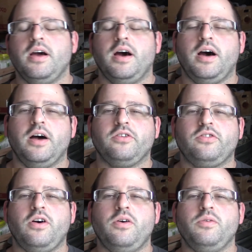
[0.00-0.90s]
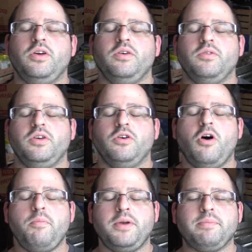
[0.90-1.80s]
Uh, so
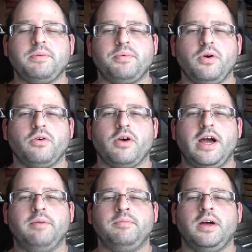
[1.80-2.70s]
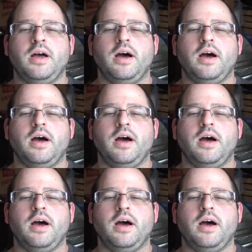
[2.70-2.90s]
open up the program,